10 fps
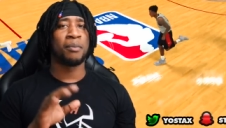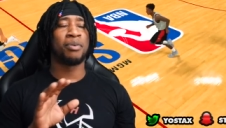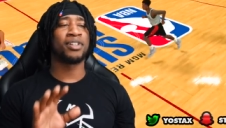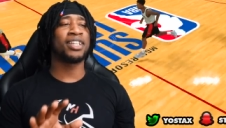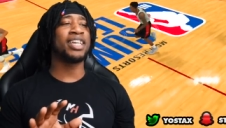
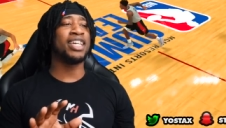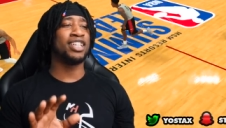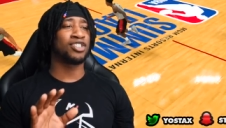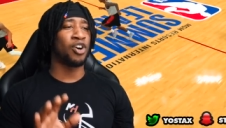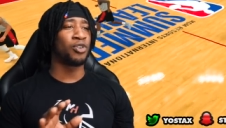
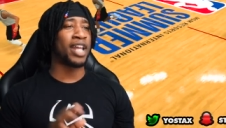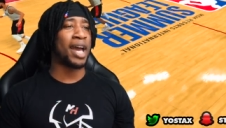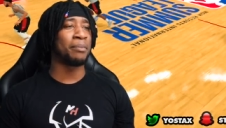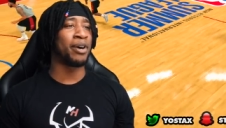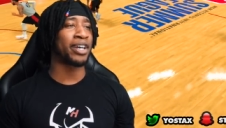Please hold
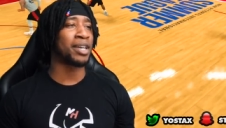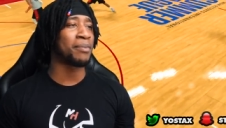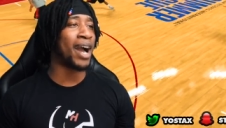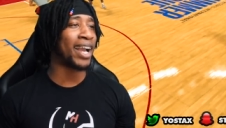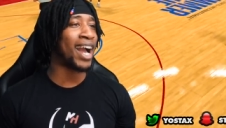that bucket,
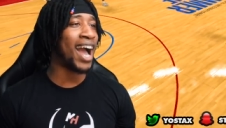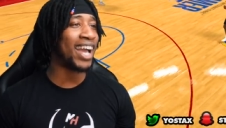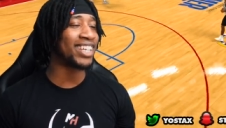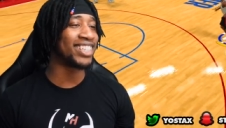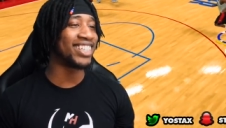my guy.
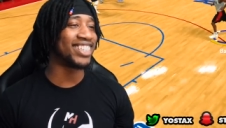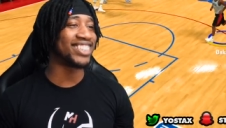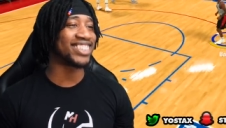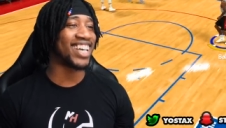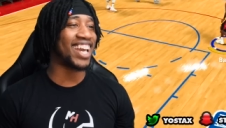You know
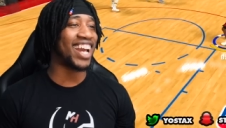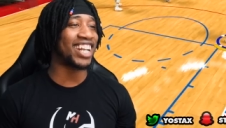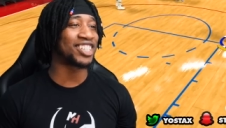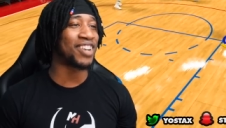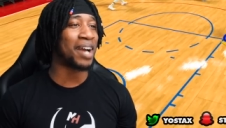what I'm saying?
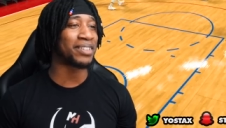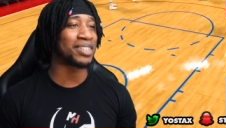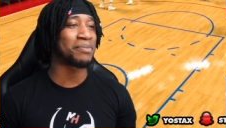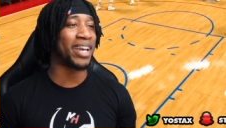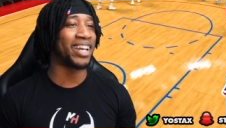Gotta drop
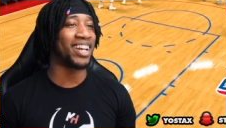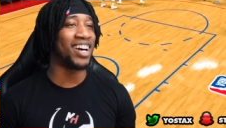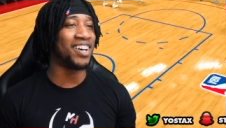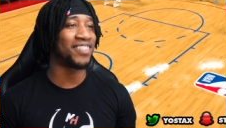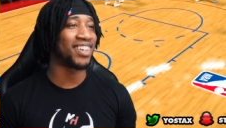this man
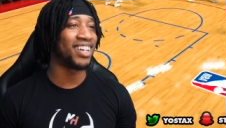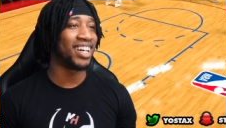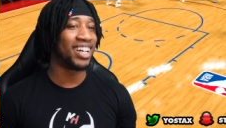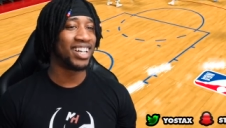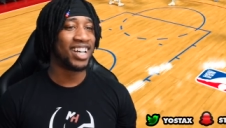off.
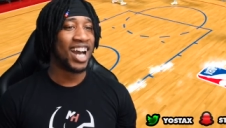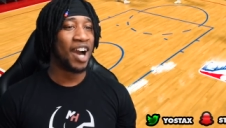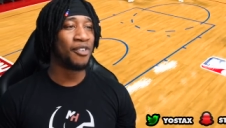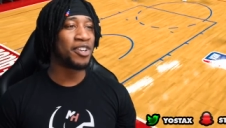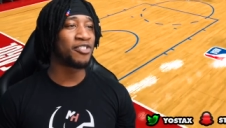
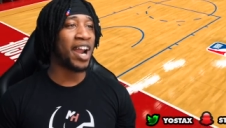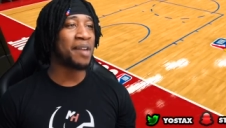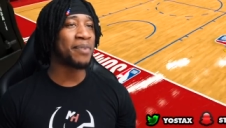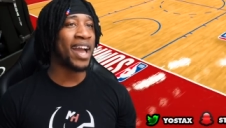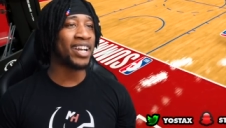And we
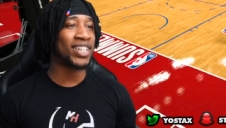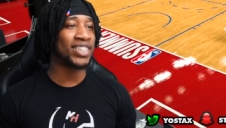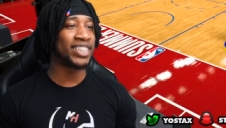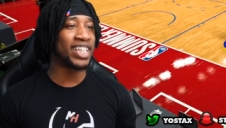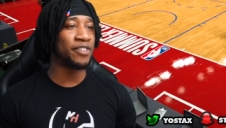right back
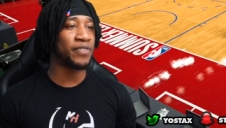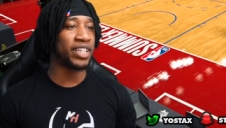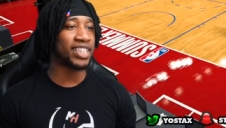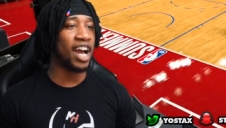on defense.